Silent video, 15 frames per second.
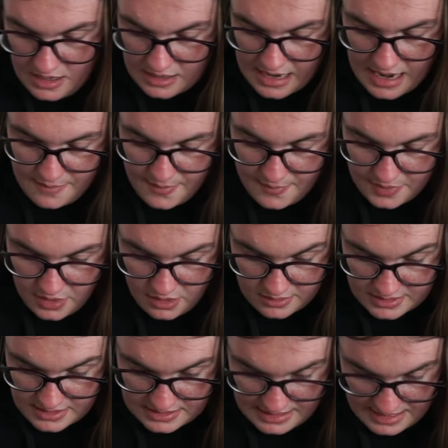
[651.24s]
Can't remember though,
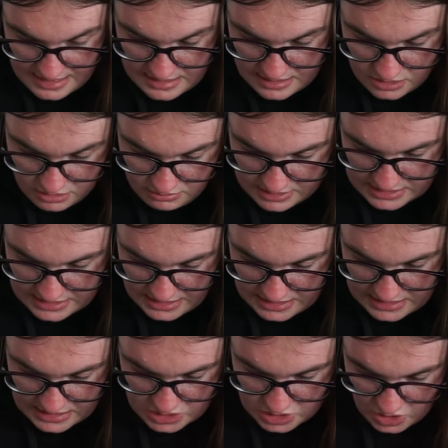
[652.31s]
because I said the
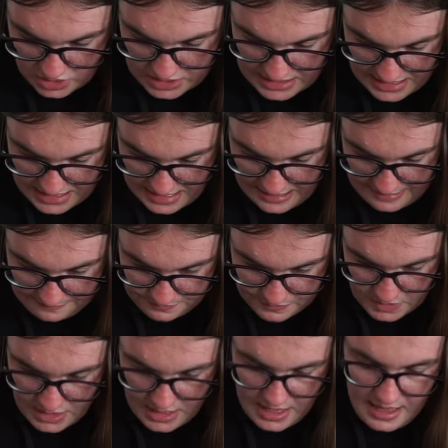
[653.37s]
receipt is not here.
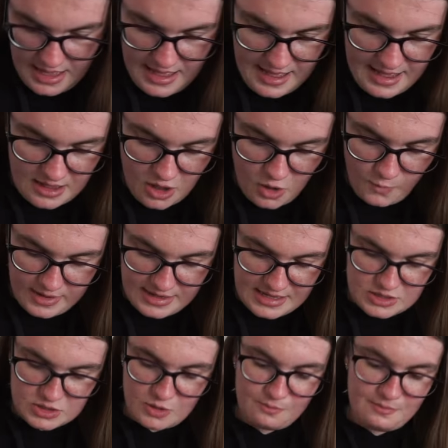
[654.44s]
I got Winnie
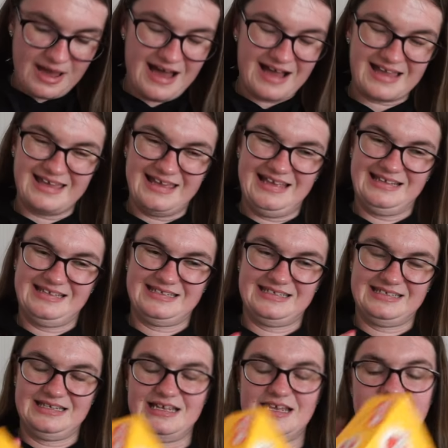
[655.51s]
some
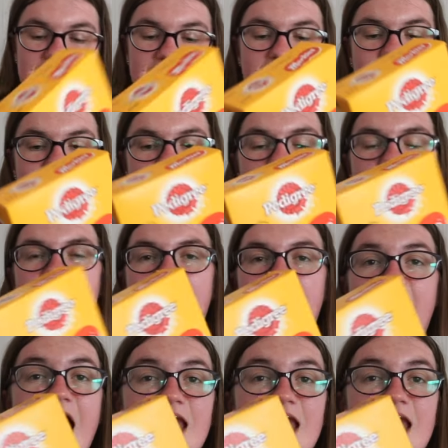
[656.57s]
markies. I